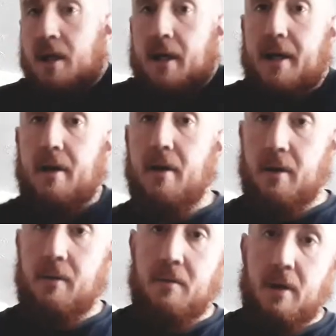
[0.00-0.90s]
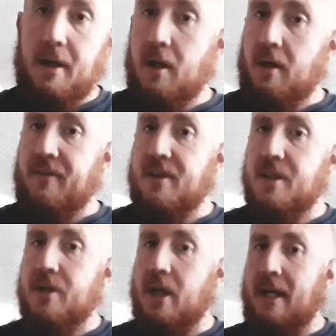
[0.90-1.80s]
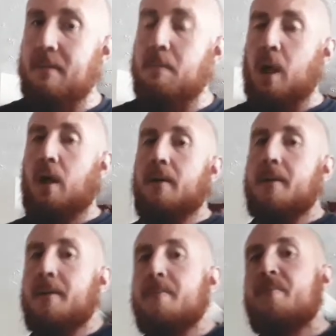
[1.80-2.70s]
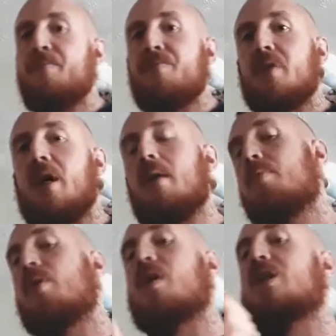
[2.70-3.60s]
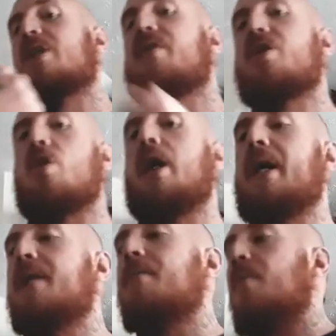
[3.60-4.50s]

I don't know. I don't know if it's a sign, but I'm progressively trying to